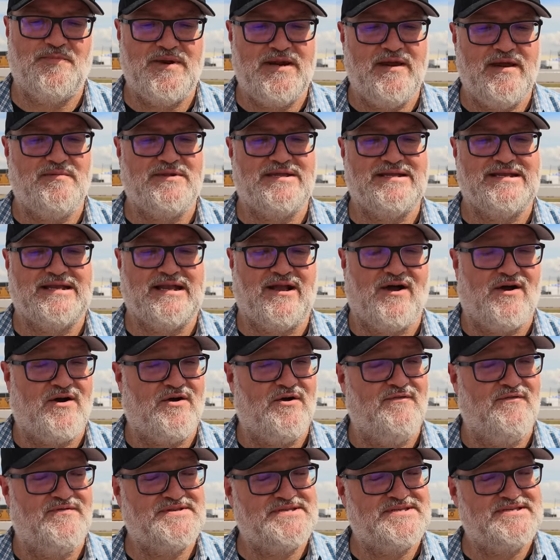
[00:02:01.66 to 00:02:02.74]
have been able to
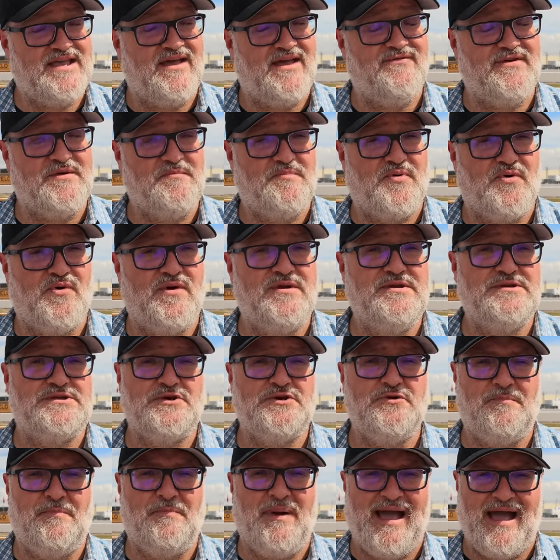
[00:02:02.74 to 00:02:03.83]
carve seven point
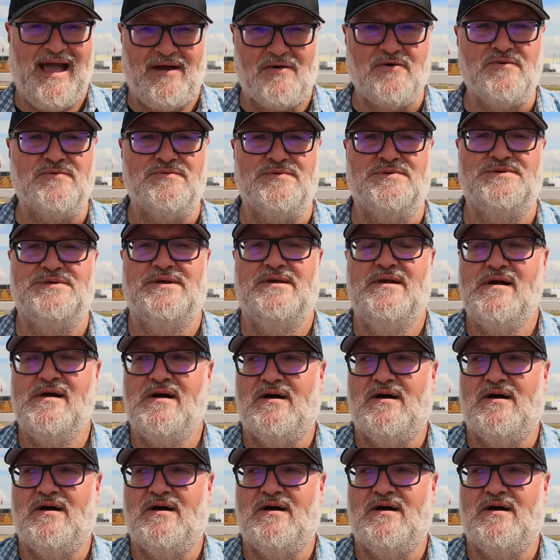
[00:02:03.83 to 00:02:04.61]
two pounds